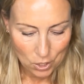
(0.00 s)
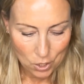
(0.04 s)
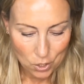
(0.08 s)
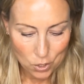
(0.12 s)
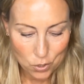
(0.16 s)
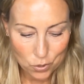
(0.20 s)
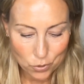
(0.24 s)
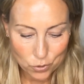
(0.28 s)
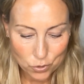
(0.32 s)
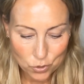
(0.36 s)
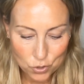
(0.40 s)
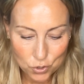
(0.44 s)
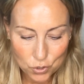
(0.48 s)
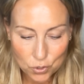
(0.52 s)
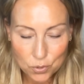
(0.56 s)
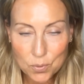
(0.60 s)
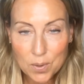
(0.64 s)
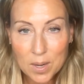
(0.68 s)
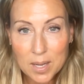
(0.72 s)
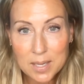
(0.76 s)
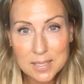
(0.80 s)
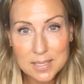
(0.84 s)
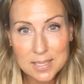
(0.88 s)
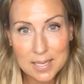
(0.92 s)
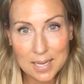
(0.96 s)
Your true
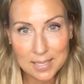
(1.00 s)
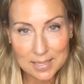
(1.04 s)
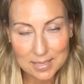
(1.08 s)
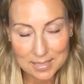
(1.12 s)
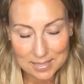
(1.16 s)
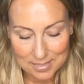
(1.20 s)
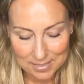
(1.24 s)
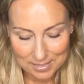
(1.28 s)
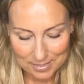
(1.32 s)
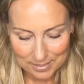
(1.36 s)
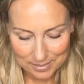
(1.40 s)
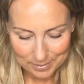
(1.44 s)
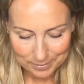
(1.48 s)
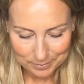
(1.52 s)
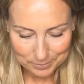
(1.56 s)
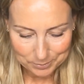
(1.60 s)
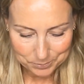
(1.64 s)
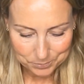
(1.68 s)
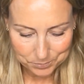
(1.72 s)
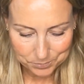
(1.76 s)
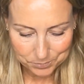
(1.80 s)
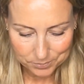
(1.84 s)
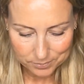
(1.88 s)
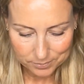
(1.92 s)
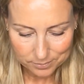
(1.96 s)
identity
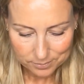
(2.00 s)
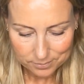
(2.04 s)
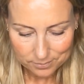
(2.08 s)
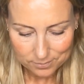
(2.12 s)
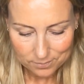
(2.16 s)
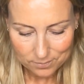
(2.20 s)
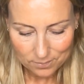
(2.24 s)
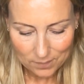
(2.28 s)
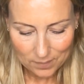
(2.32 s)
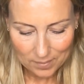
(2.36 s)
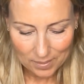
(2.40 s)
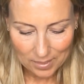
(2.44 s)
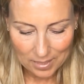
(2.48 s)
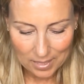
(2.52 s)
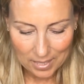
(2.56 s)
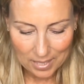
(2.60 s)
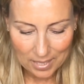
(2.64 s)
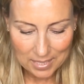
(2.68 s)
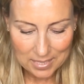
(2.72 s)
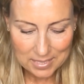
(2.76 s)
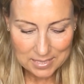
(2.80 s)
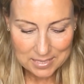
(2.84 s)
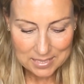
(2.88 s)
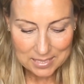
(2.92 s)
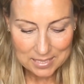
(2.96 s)

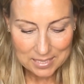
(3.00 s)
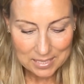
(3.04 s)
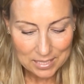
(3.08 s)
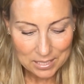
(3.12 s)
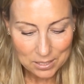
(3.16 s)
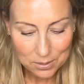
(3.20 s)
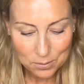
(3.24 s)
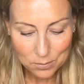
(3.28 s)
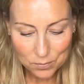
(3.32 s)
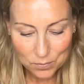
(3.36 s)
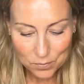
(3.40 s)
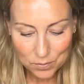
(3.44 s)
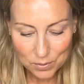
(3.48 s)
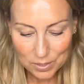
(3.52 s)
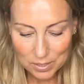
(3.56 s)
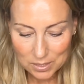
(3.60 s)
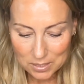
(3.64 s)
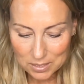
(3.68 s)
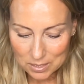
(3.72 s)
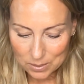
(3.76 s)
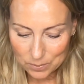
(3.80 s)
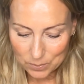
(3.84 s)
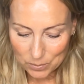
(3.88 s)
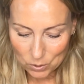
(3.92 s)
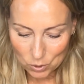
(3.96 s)
as an infinite
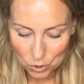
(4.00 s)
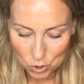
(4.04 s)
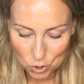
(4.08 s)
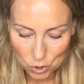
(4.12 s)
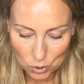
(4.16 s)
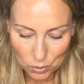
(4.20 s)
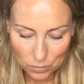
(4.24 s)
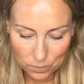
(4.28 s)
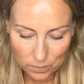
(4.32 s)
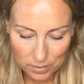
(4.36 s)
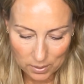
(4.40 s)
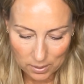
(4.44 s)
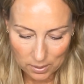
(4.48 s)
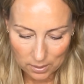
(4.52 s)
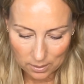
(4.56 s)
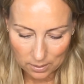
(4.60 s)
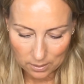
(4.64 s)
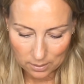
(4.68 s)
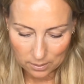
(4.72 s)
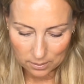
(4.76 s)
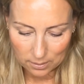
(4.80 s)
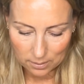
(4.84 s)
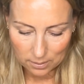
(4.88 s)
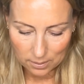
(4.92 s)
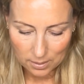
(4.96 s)
spiritual
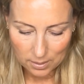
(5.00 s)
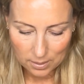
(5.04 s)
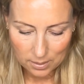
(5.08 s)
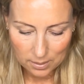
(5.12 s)
being,